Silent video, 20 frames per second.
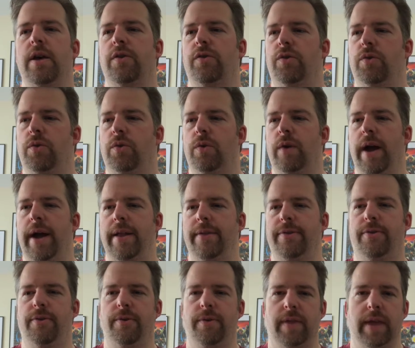So
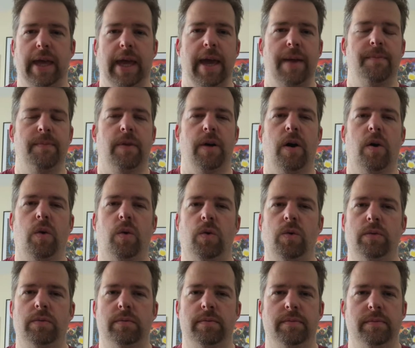it took the game to a
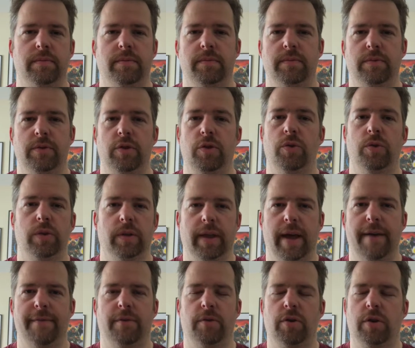whole new
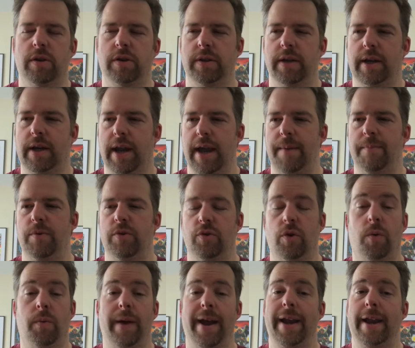level, because the game was
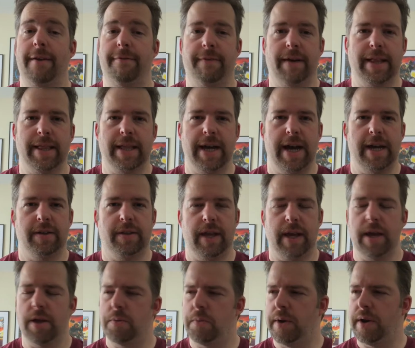already
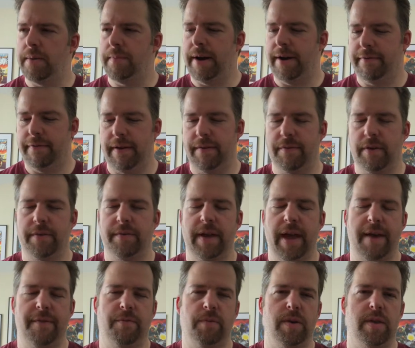fantastic. It's one of my favourite
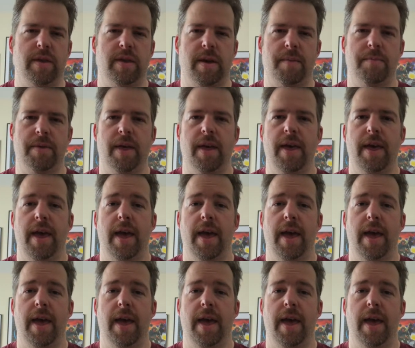F1 sims.